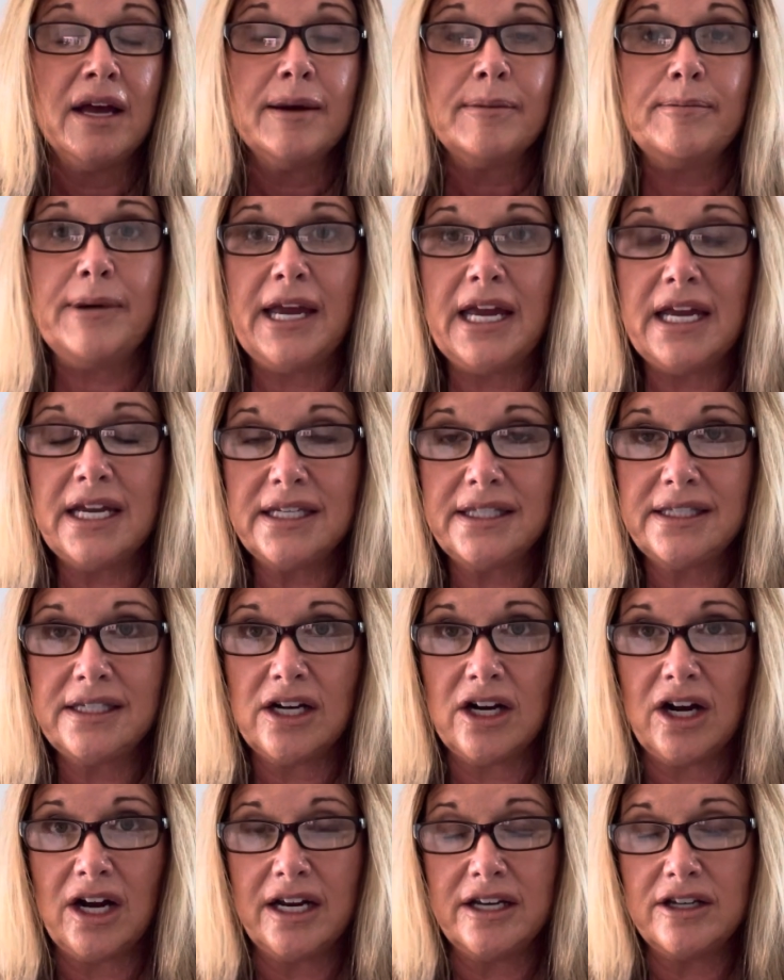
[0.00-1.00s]
Based
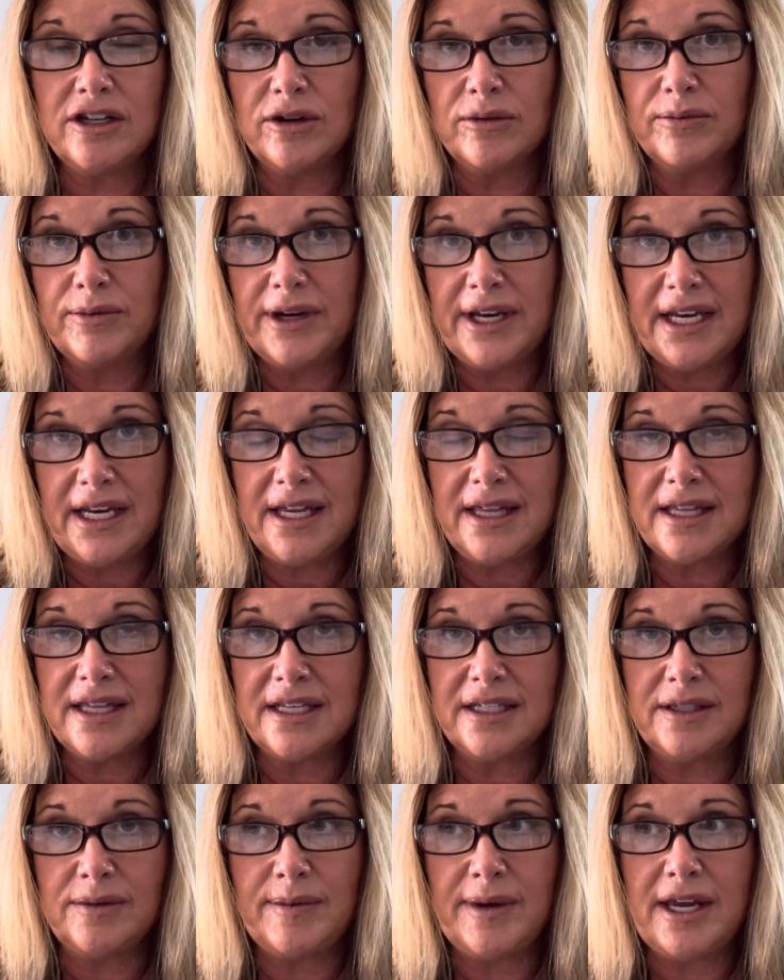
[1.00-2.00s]
on your reading
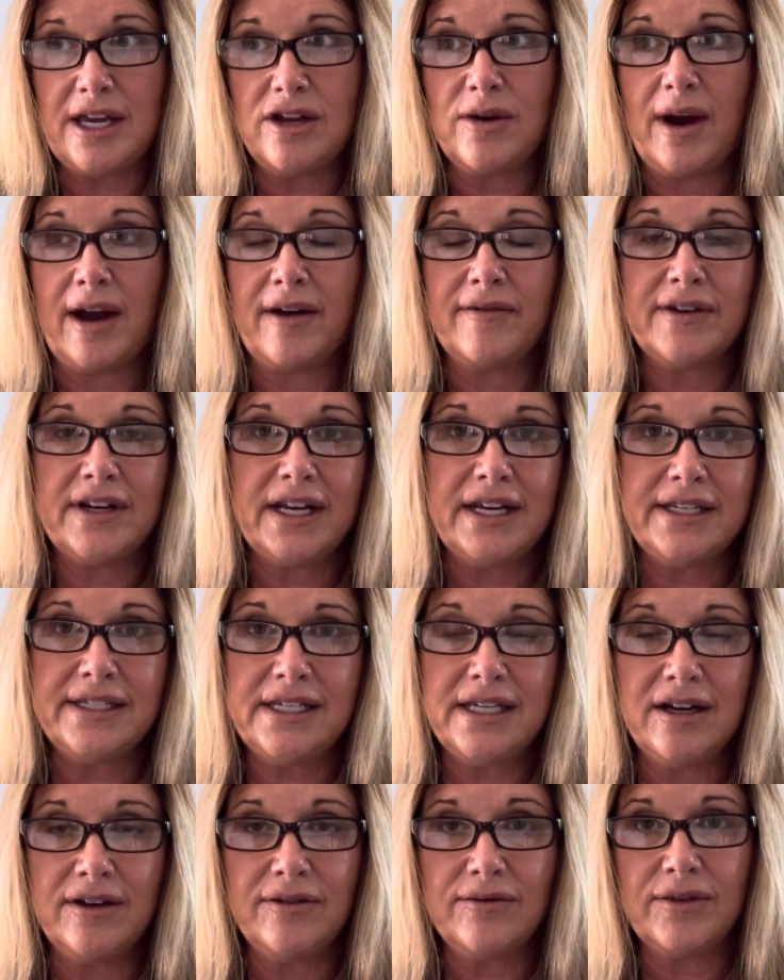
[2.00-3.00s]
this week, you have an
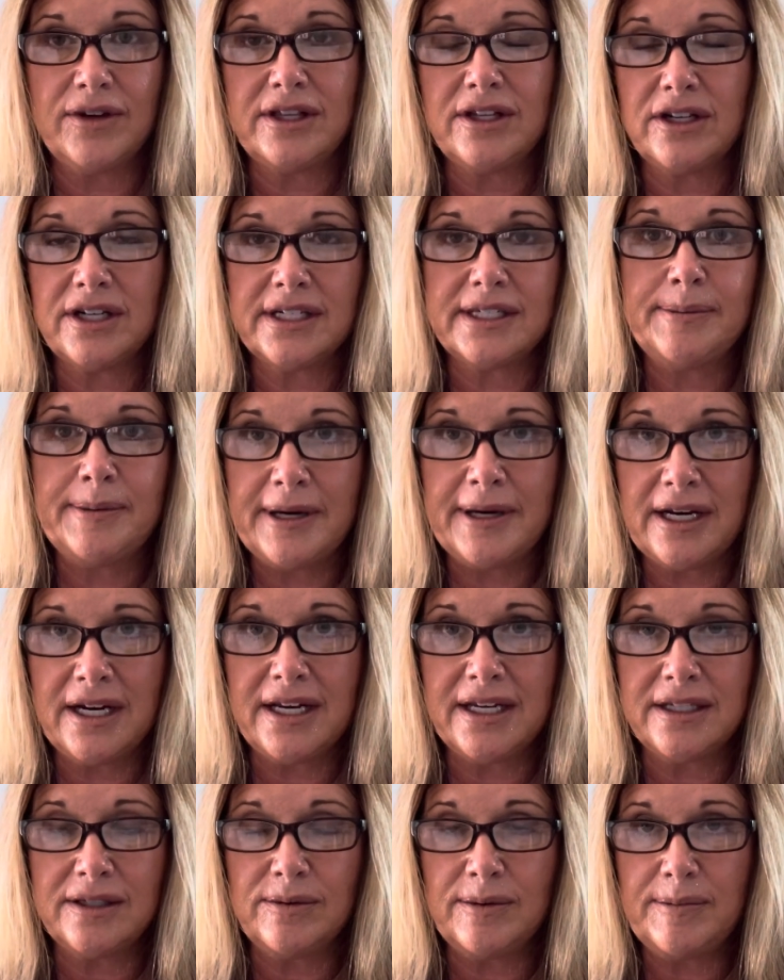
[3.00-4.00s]
idea of what their
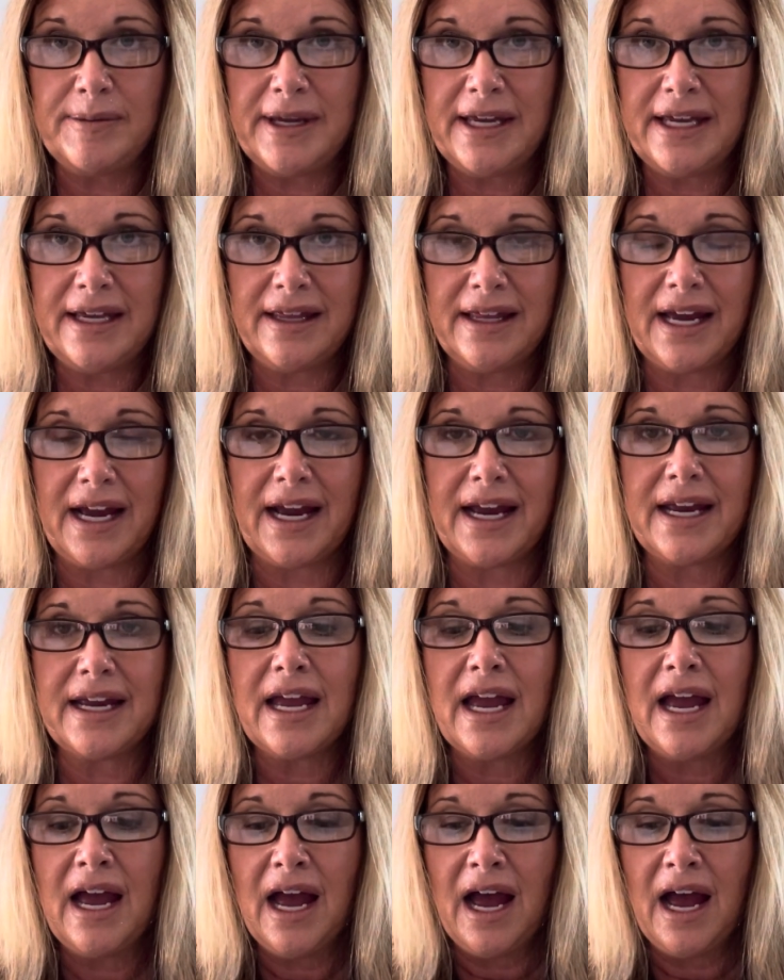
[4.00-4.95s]
experience would be like.